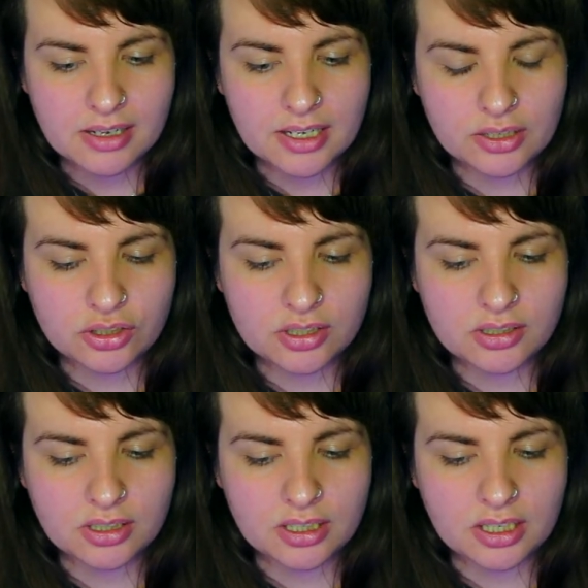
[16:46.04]
it
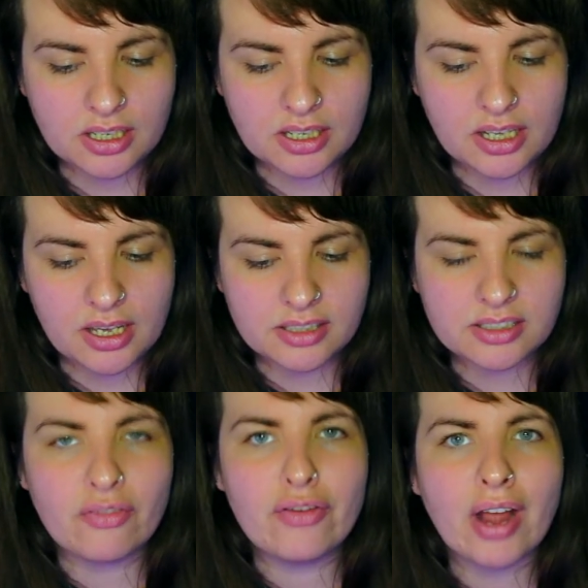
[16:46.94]
just
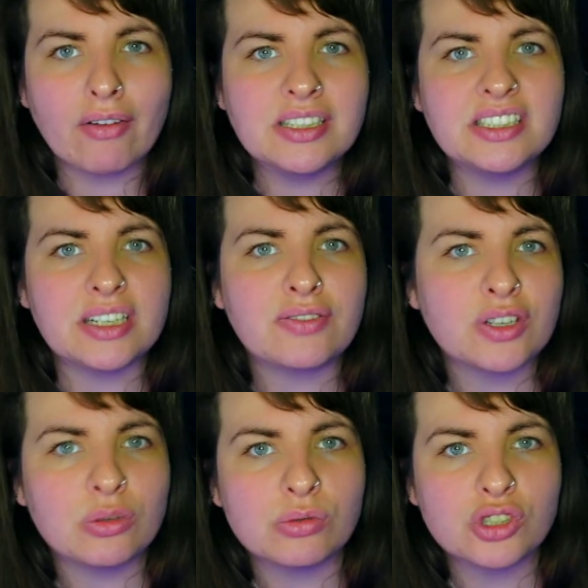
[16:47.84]
it's a very
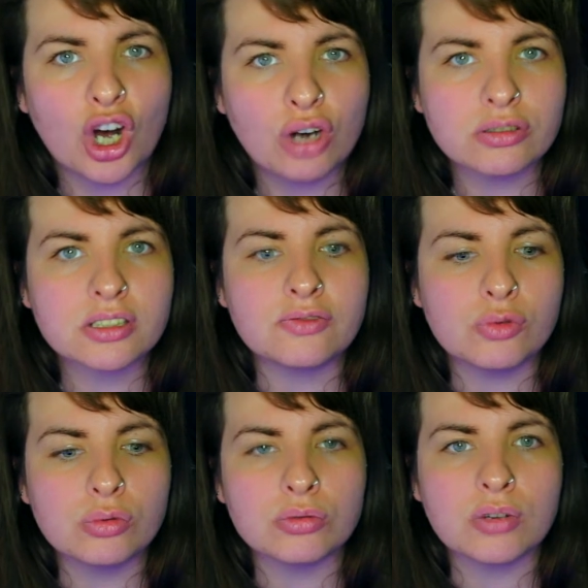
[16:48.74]
difficult task
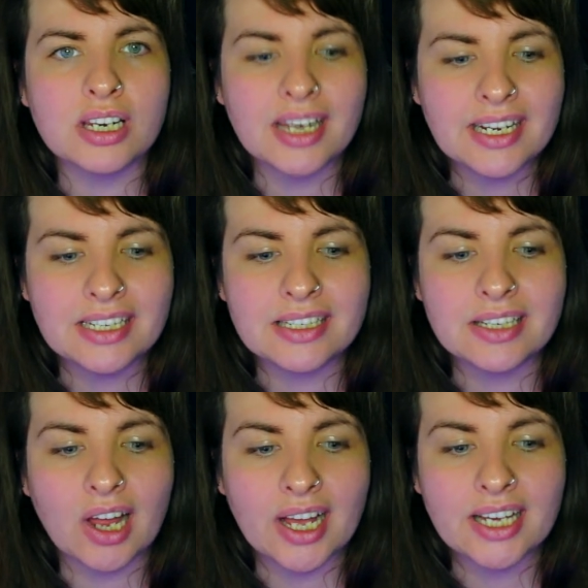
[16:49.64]
for a lady
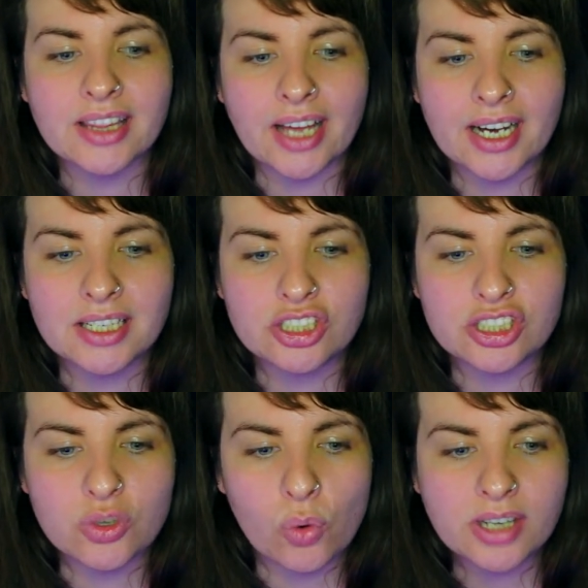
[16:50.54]
like that.
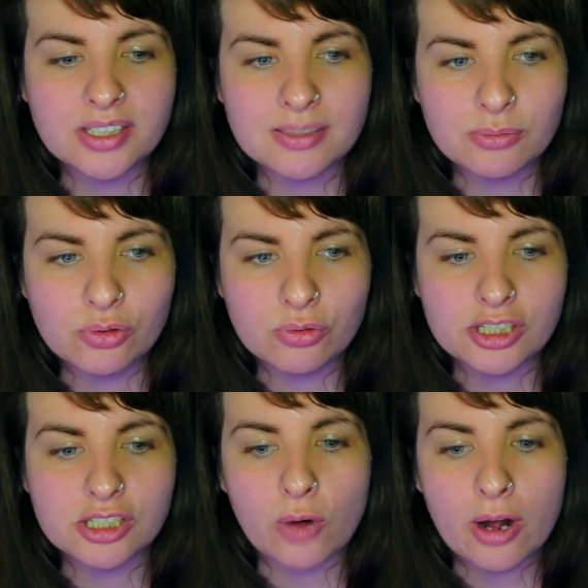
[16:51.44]
She's quite small,
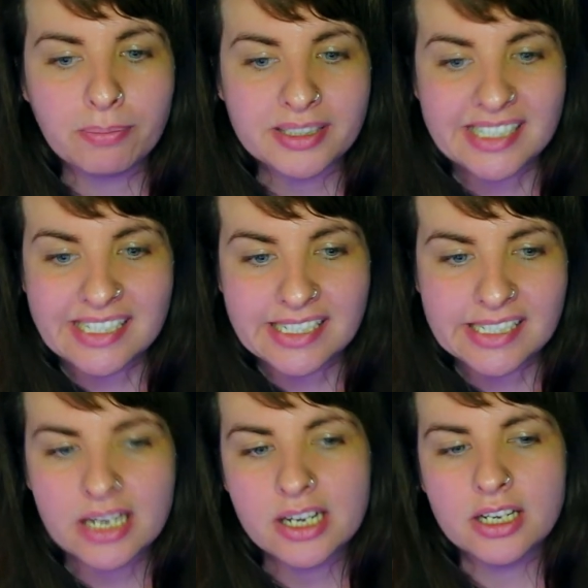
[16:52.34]
she's quite
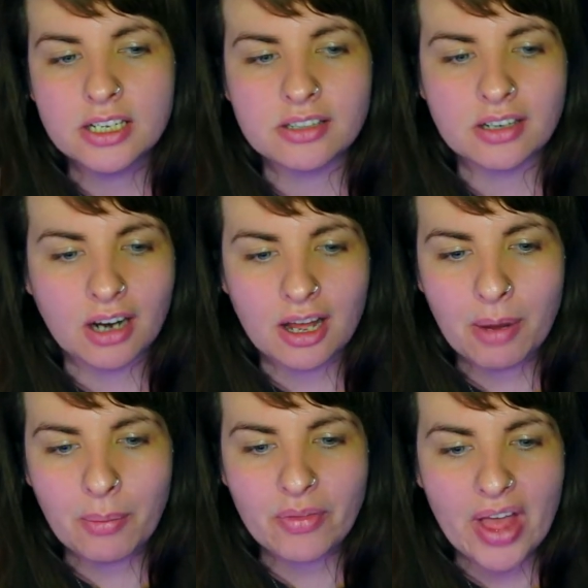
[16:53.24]
petite to climb
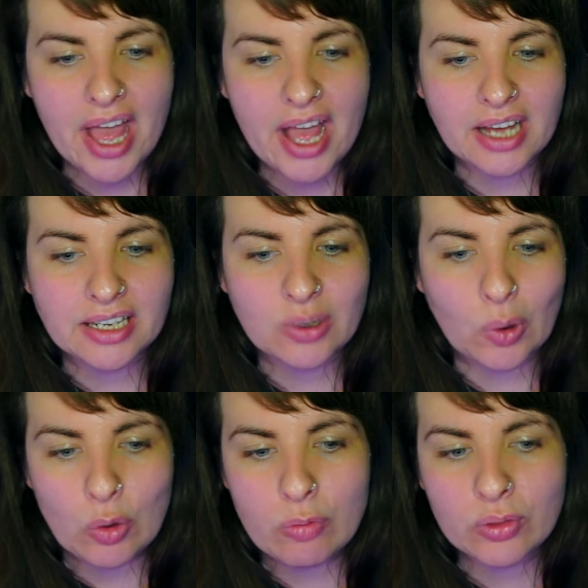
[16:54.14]
up there and
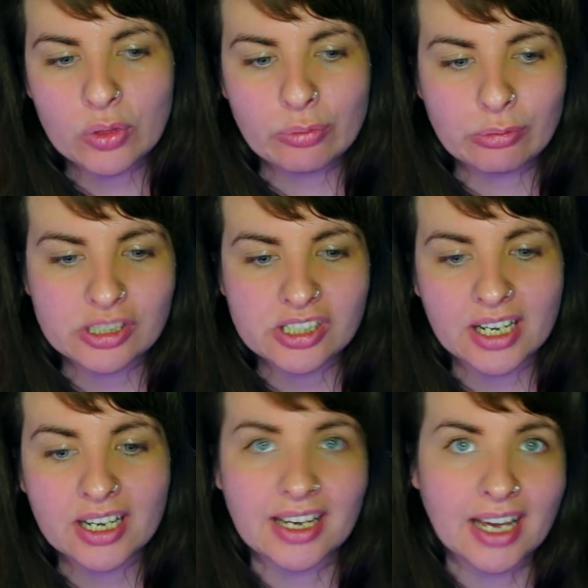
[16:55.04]
open the water
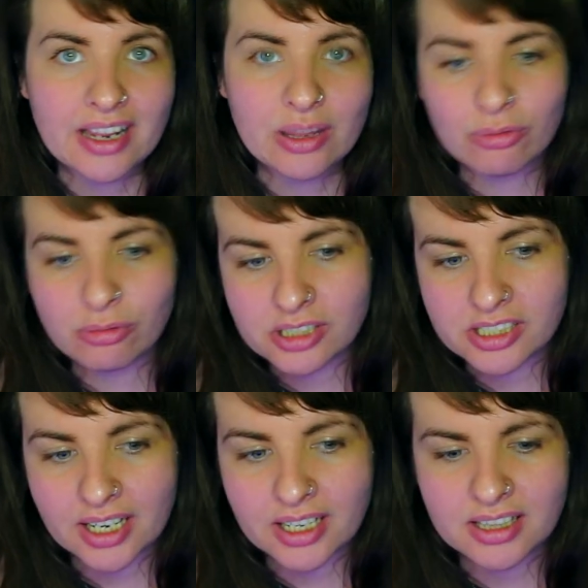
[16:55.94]
tank and get in the water
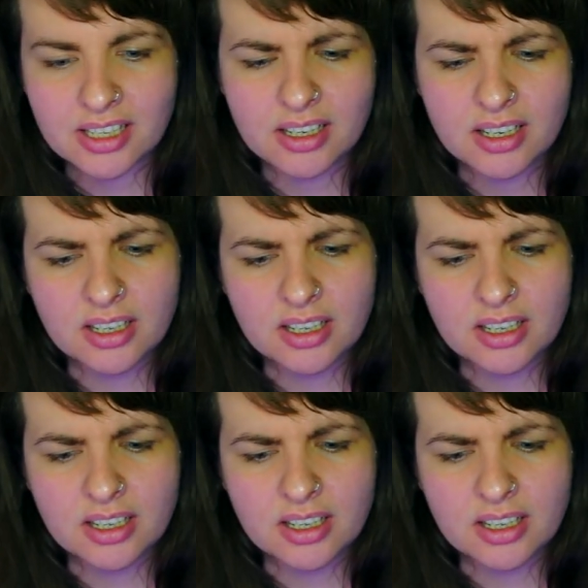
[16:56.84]
tank and then